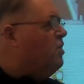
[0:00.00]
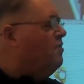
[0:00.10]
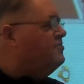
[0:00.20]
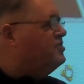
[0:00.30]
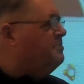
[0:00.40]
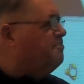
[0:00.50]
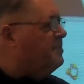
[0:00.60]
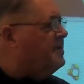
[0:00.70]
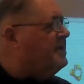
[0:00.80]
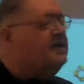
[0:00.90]
is of
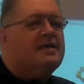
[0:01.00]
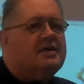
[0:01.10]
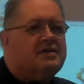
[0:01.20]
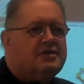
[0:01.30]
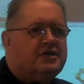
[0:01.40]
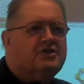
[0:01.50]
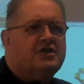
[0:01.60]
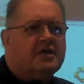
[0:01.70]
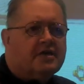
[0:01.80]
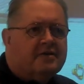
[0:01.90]
simply
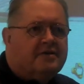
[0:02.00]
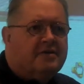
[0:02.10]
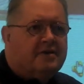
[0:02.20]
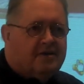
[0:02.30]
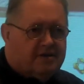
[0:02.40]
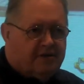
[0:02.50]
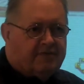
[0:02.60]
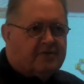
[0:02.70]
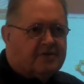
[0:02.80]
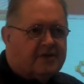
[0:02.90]
dizzying
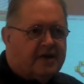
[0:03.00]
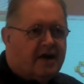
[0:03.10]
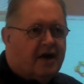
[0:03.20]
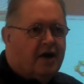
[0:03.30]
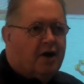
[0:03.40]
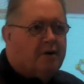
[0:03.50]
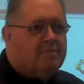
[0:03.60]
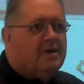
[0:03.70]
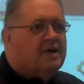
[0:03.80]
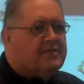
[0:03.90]
difficulty.
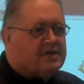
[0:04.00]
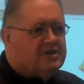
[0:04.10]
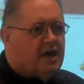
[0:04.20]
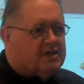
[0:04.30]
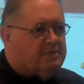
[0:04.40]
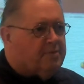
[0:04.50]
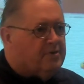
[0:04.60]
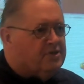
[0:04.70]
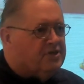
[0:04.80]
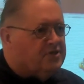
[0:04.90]
The Xenakis
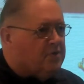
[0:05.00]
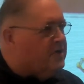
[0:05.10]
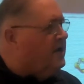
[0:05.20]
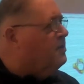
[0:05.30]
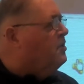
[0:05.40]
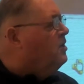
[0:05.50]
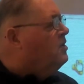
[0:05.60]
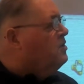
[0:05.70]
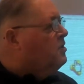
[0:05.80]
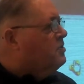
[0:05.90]
approach is, okay,
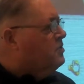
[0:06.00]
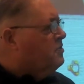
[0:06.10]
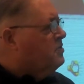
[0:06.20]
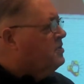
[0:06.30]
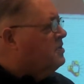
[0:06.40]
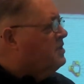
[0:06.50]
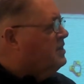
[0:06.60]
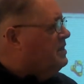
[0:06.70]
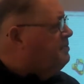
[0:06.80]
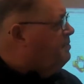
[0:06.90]

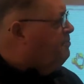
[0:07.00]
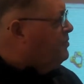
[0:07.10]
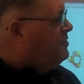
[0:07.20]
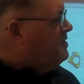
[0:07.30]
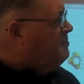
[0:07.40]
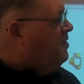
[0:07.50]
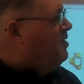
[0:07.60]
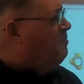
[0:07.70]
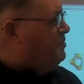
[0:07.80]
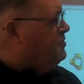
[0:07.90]
the computer
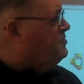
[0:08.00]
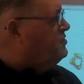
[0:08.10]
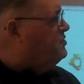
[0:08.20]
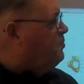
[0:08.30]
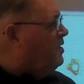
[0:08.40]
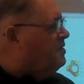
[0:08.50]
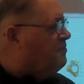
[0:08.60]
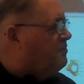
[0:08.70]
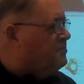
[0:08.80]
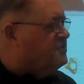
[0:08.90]
produces
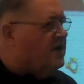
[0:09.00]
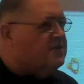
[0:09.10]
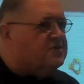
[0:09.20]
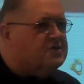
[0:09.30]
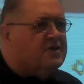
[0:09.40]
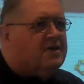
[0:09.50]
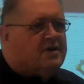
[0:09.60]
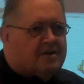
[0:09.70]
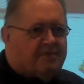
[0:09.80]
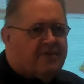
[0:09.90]
wonderful results.
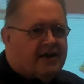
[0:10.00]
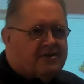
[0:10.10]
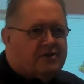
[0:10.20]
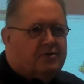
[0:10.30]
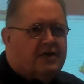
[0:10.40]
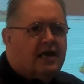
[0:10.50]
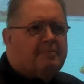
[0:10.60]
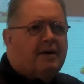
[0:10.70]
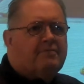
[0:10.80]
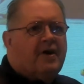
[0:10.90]
The fact that you need
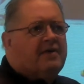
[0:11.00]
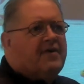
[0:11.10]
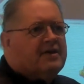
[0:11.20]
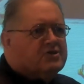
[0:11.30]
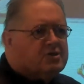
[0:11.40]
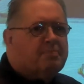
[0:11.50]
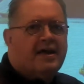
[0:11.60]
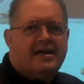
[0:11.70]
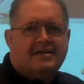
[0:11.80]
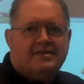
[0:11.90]
about five hands to
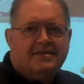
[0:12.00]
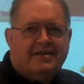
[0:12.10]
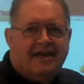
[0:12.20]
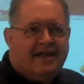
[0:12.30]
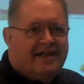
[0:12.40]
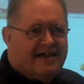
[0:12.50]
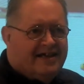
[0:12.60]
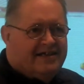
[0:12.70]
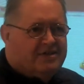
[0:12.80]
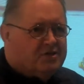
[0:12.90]
play it
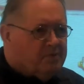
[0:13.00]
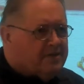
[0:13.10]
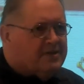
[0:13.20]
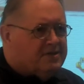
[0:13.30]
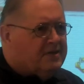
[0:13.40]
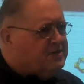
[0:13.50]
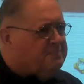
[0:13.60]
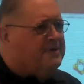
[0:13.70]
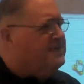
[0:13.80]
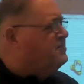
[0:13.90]
is, well, that's the
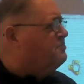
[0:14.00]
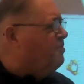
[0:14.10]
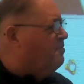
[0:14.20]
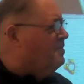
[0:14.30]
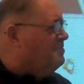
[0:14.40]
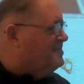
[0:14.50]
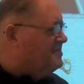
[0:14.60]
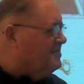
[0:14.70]
pianist's problem.